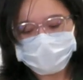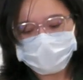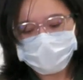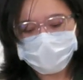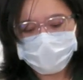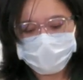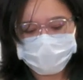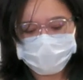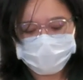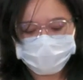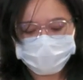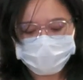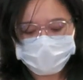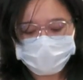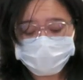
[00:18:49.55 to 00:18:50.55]
And
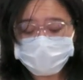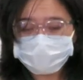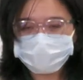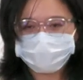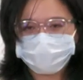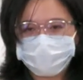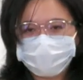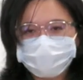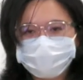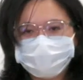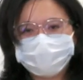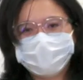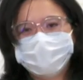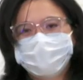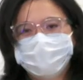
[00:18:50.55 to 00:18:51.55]
to a surprise,
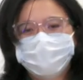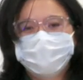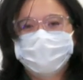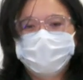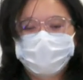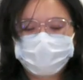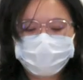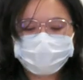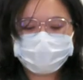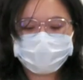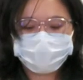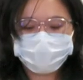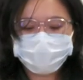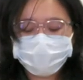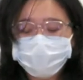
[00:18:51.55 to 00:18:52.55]
it's a
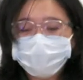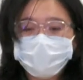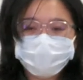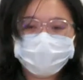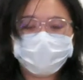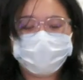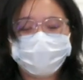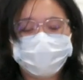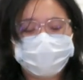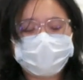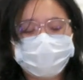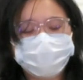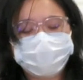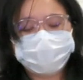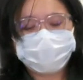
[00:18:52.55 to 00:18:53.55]
good source of
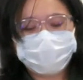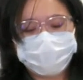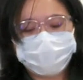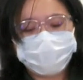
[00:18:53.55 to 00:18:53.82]
vitamin K.